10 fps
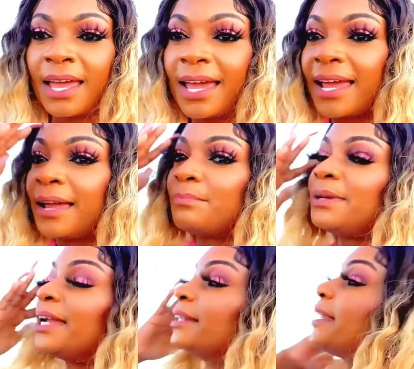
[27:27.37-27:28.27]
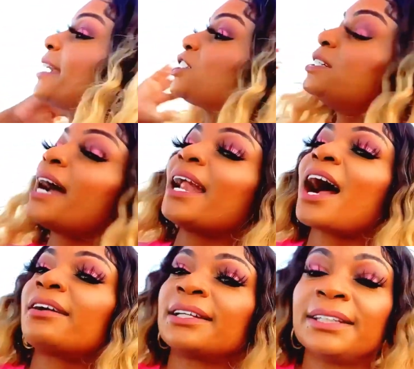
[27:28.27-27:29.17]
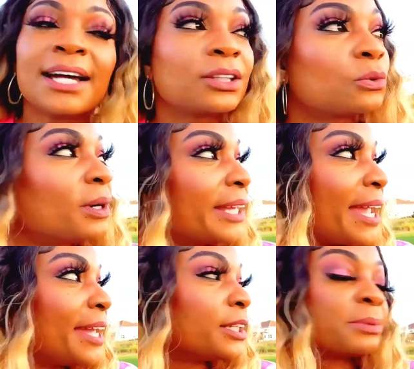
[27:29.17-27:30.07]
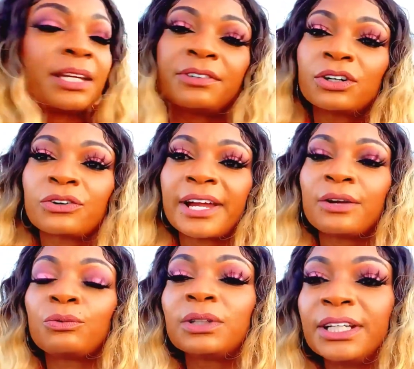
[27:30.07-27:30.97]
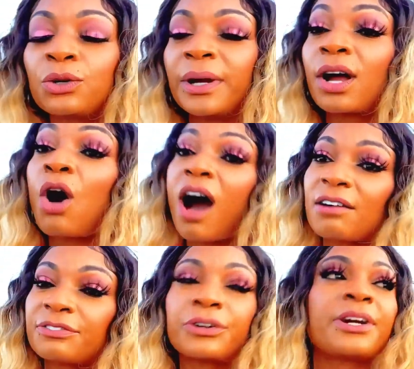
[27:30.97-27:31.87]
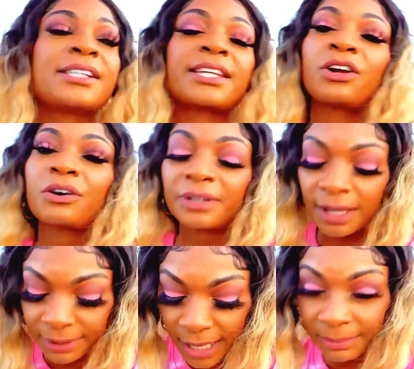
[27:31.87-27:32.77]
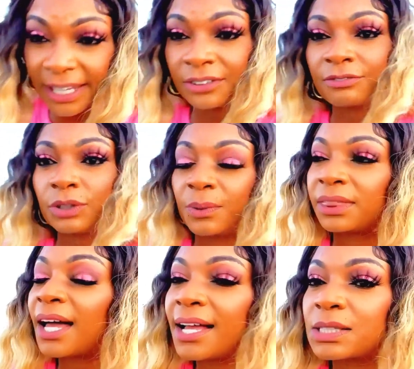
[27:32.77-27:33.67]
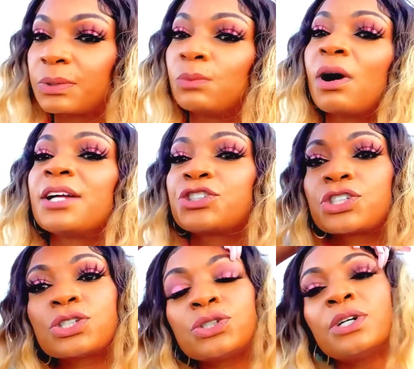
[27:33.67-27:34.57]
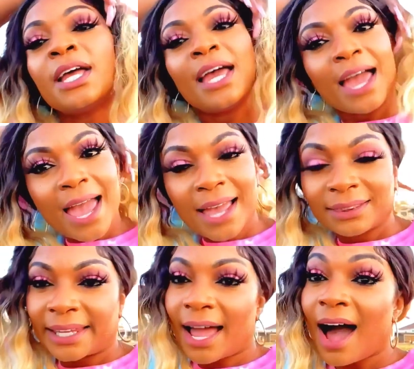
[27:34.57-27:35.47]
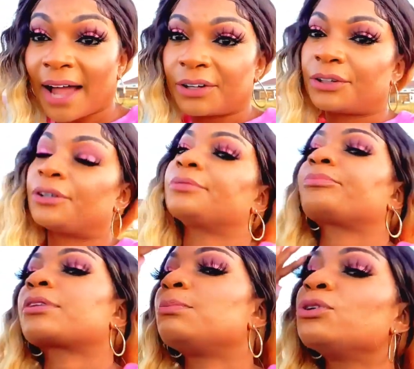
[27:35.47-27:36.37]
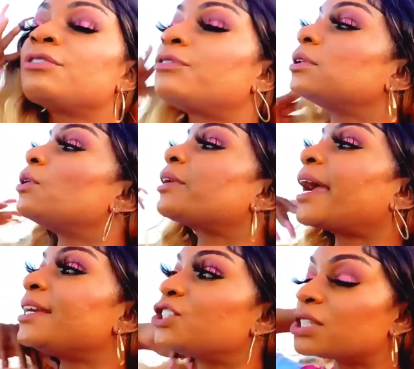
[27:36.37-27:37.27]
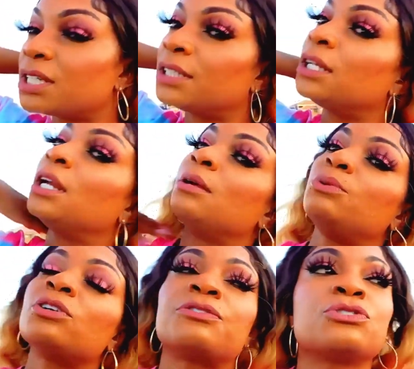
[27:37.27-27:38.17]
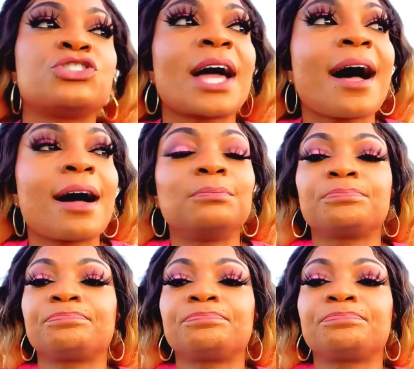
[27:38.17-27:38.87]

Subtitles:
and being that she got hired at the other one, they ended up giving her a really quick offer and said, hurry up, come interview with us. We want you. And they hired her. Beautiful location, beautiful job.